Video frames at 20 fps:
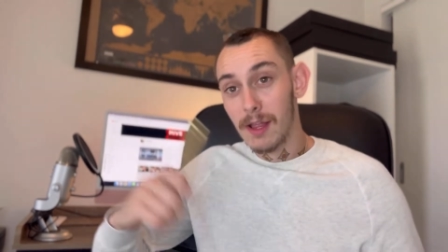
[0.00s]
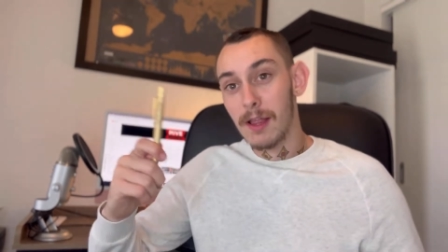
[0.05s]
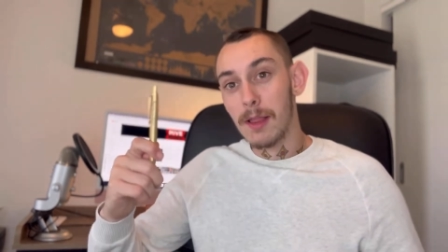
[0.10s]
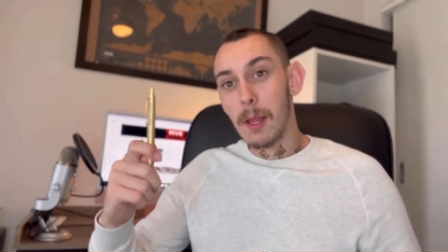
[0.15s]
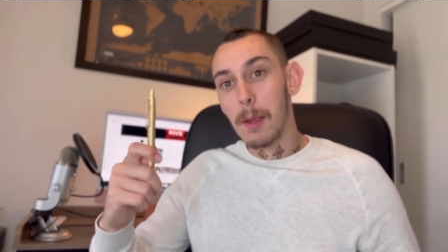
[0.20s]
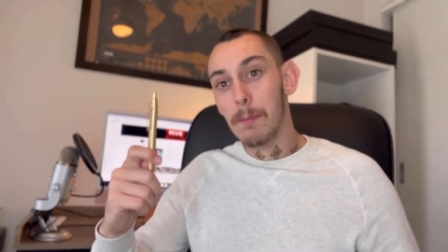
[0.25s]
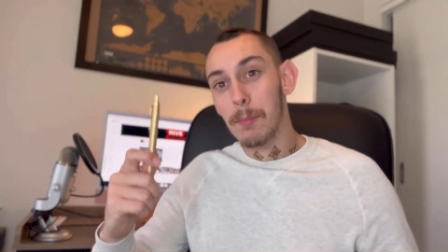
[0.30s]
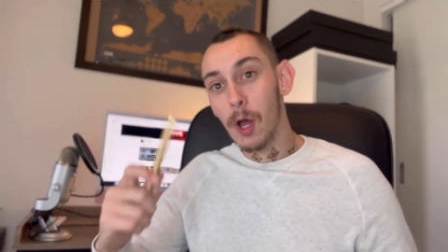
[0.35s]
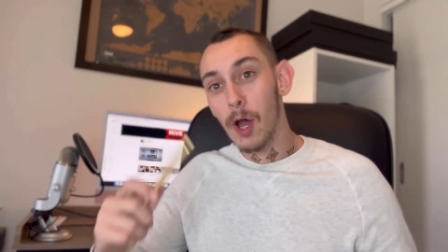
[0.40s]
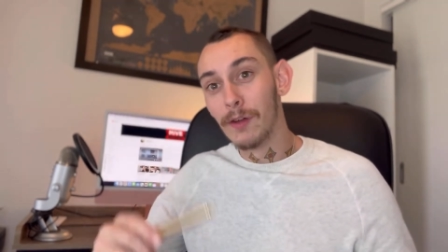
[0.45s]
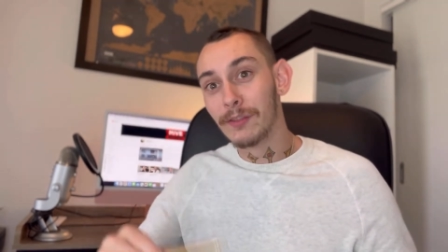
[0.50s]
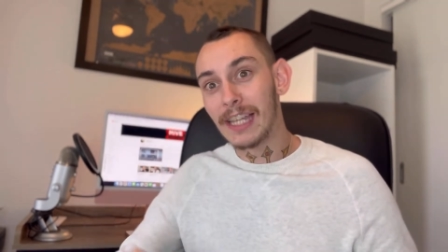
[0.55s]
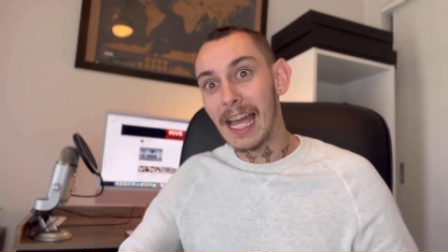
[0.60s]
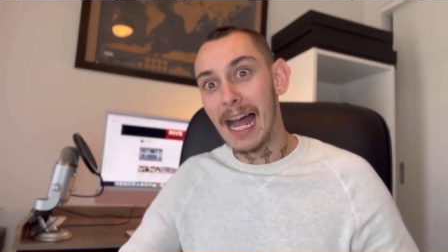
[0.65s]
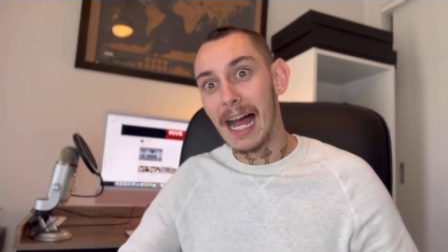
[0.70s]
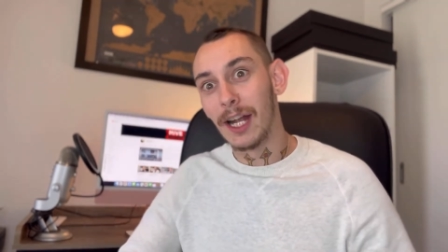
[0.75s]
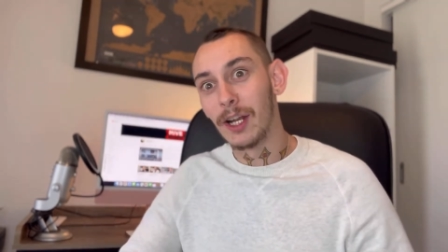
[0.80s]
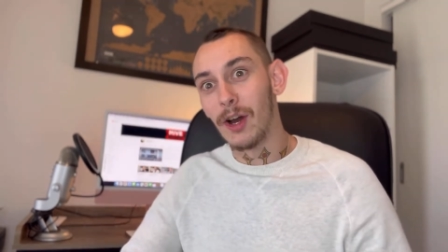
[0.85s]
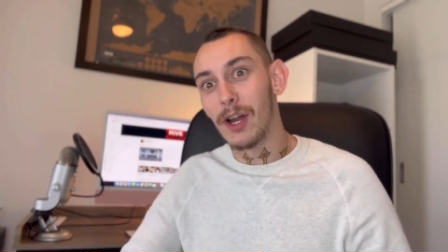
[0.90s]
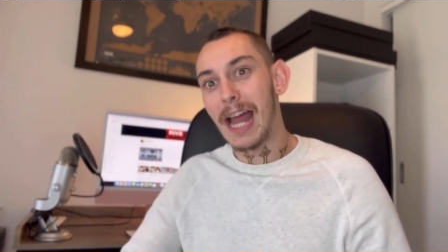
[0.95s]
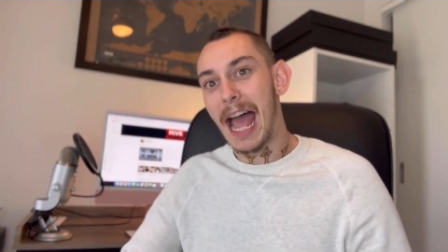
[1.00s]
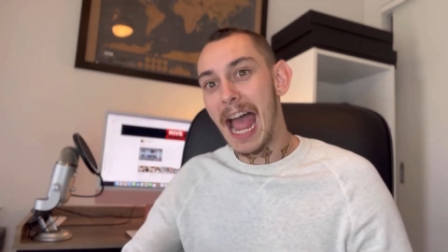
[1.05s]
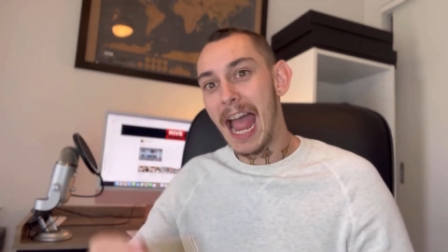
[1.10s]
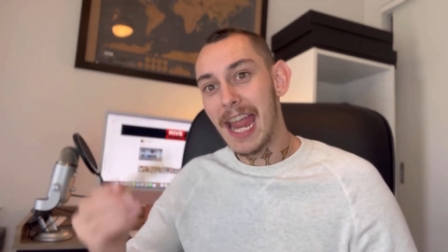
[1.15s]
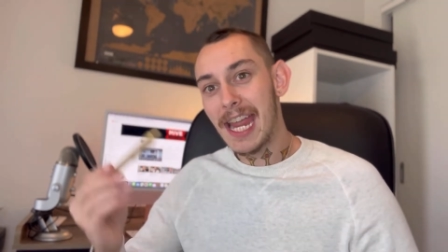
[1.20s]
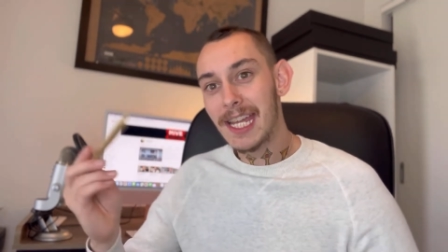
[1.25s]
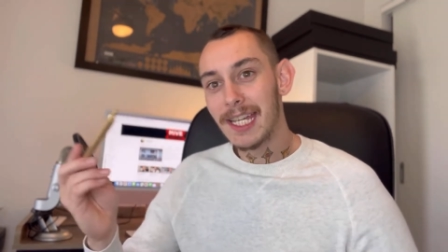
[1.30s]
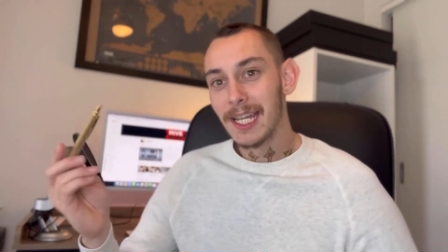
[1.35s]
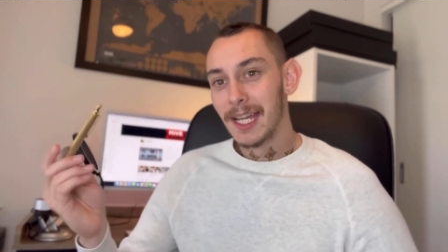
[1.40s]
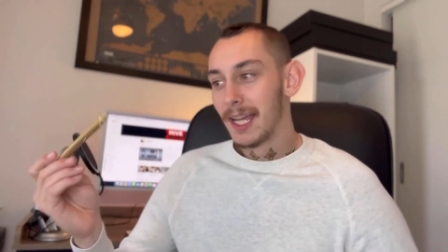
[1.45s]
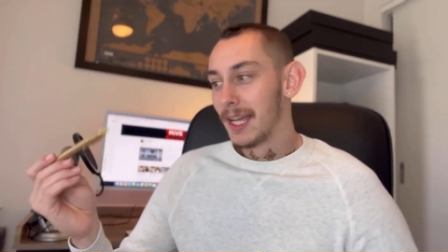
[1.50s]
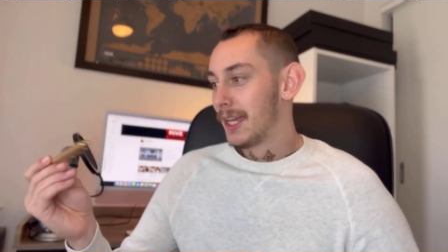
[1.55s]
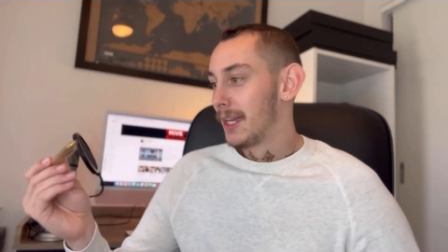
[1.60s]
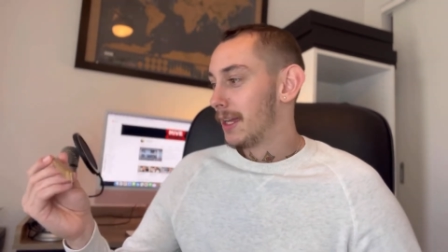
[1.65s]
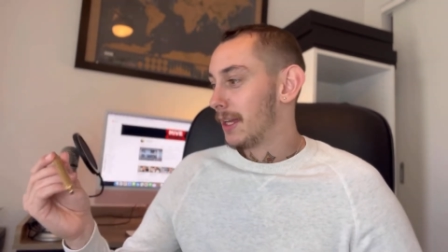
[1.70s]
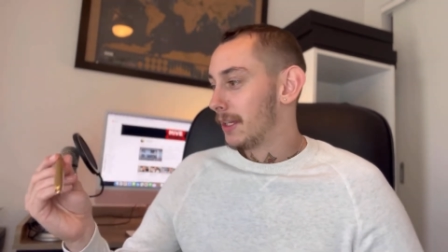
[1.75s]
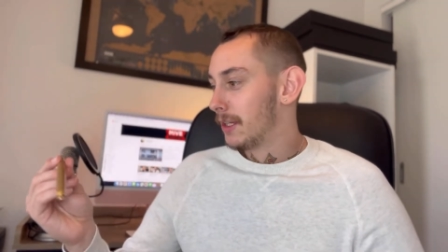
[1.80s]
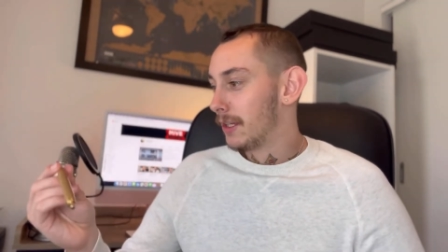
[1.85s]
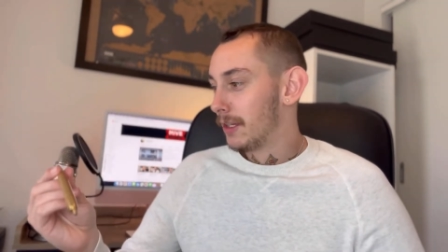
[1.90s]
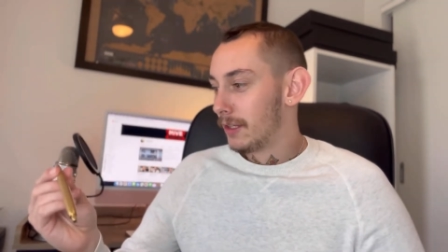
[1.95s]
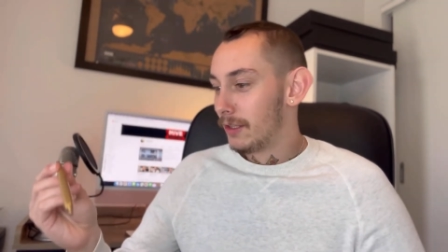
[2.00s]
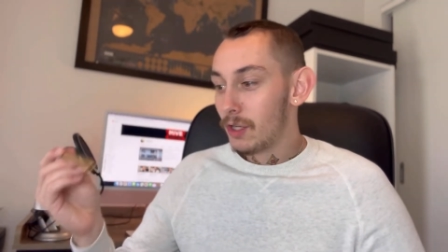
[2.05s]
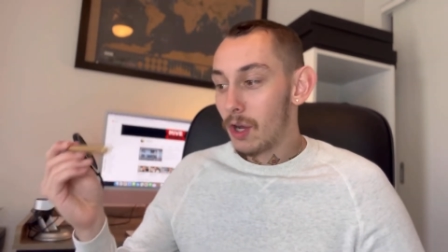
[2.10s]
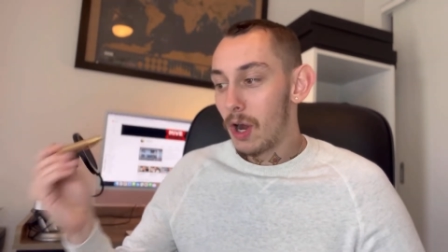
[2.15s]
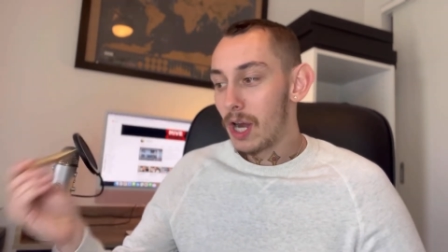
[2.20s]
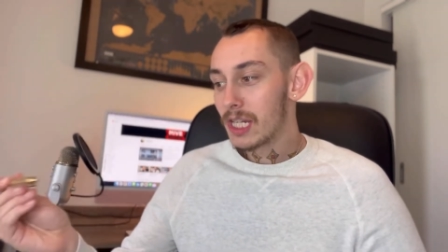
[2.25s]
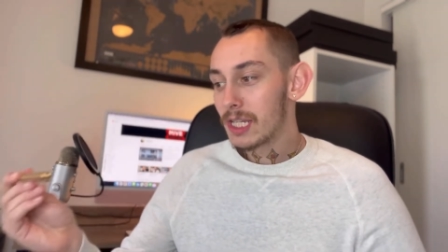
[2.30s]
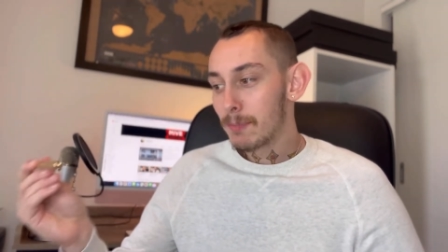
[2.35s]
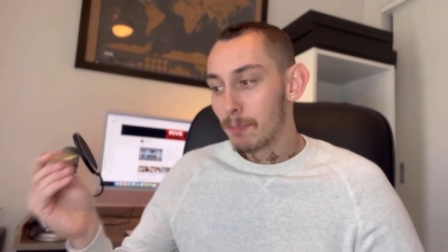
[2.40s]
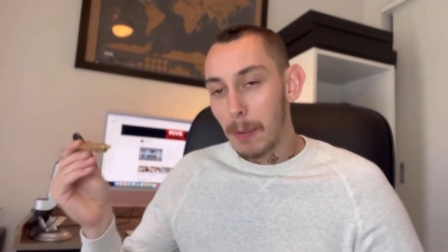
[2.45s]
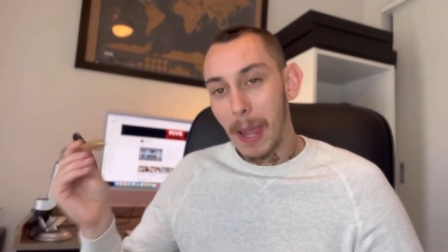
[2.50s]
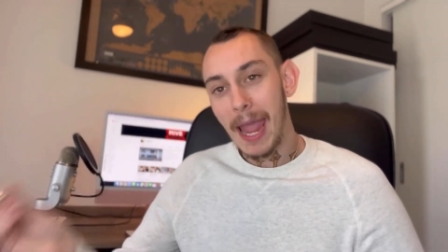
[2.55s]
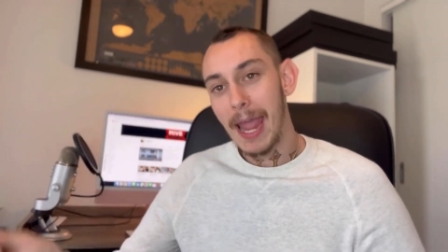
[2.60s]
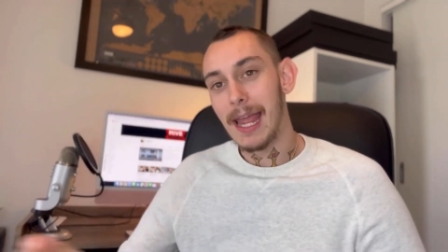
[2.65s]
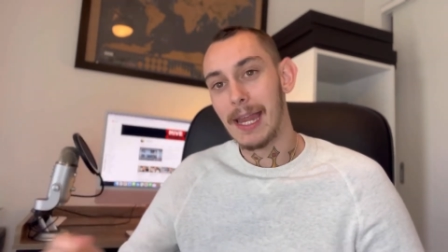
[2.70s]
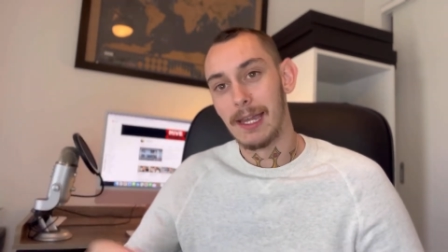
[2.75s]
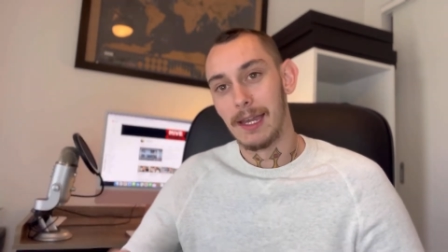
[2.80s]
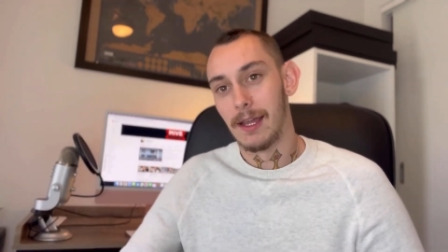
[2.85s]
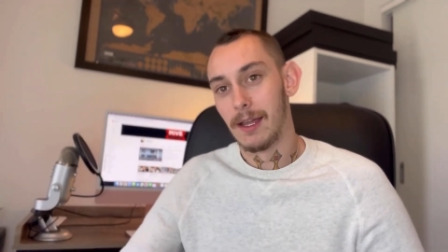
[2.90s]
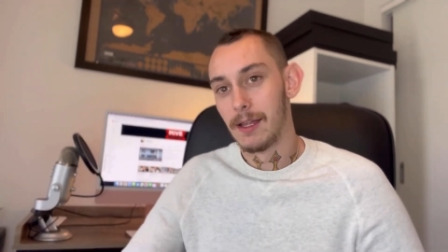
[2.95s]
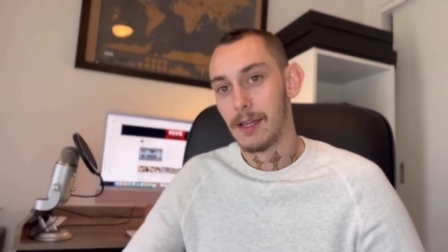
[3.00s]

Birthday. I got a nice pen